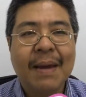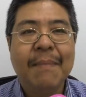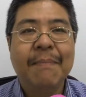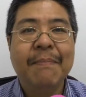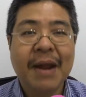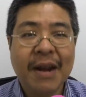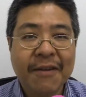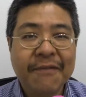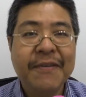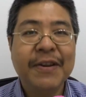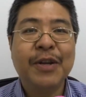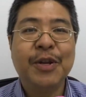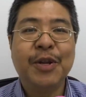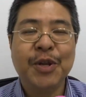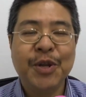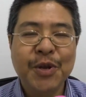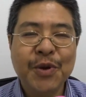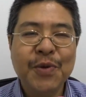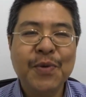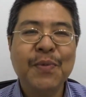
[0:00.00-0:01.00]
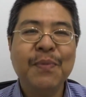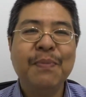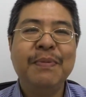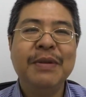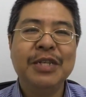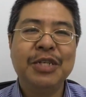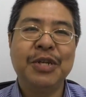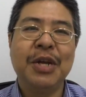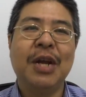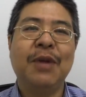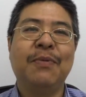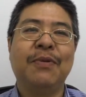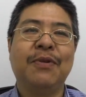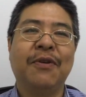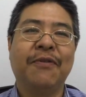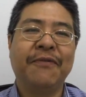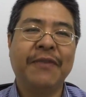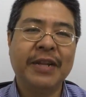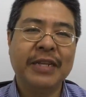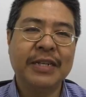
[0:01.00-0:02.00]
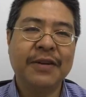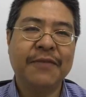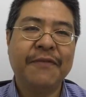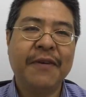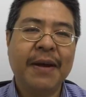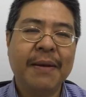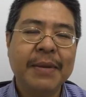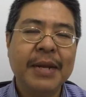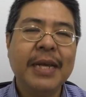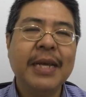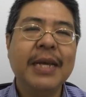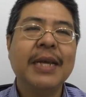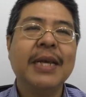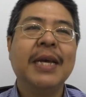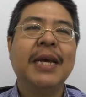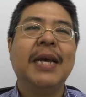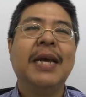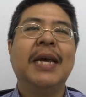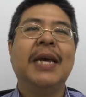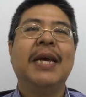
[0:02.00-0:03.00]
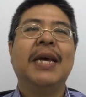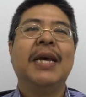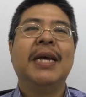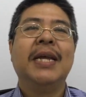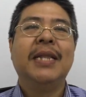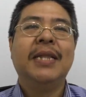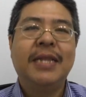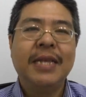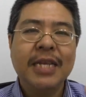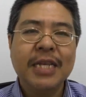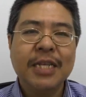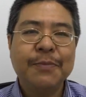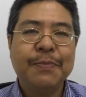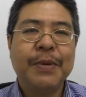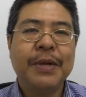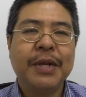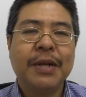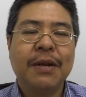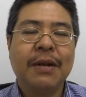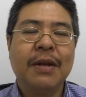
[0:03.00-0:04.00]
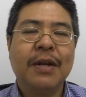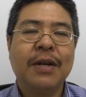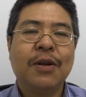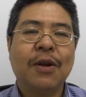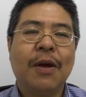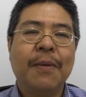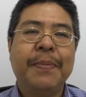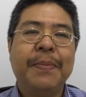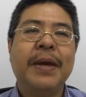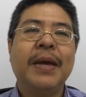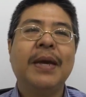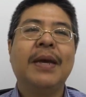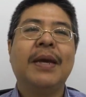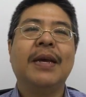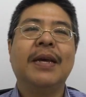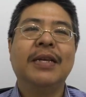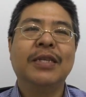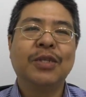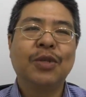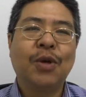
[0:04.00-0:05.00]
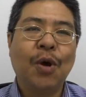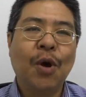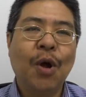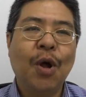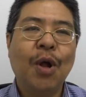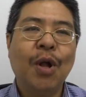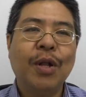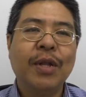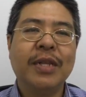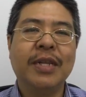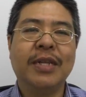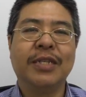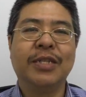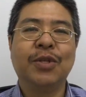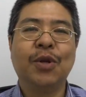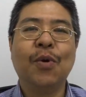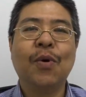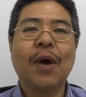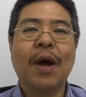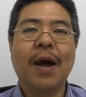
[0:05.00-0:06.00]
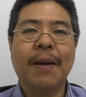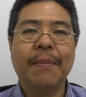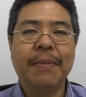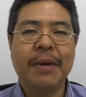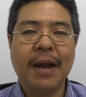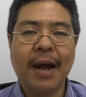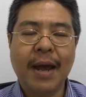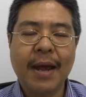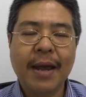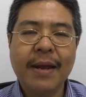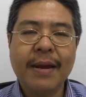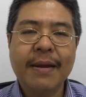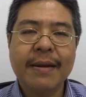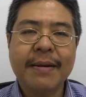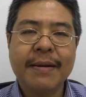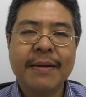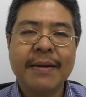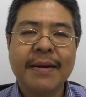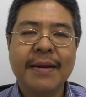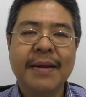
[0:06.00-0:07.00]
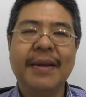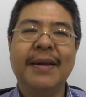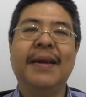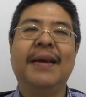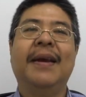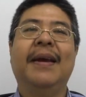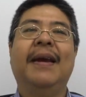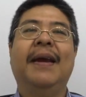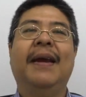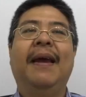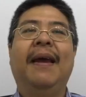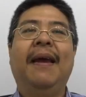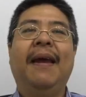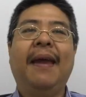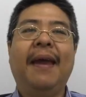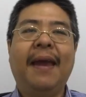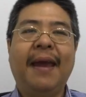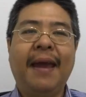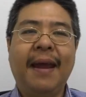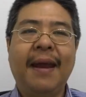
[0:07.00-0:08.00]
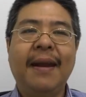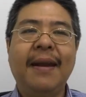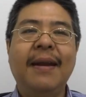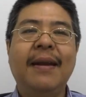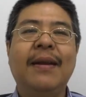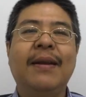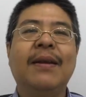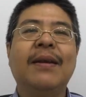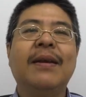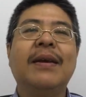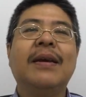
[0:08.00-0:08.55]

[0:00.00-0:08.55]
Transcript: benefit to you, please share it with your friends and family. This particular topic is called the slow carb diet, and